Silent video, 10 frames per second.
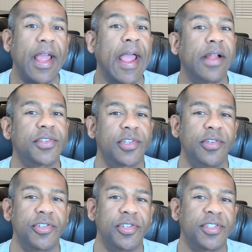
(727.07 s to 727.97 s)
and
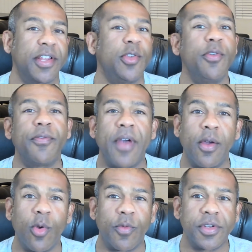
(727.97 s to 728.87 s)
solutions that you
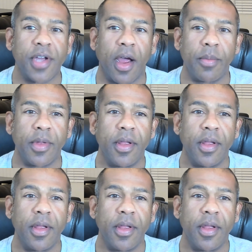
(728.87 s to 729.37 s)
found over time.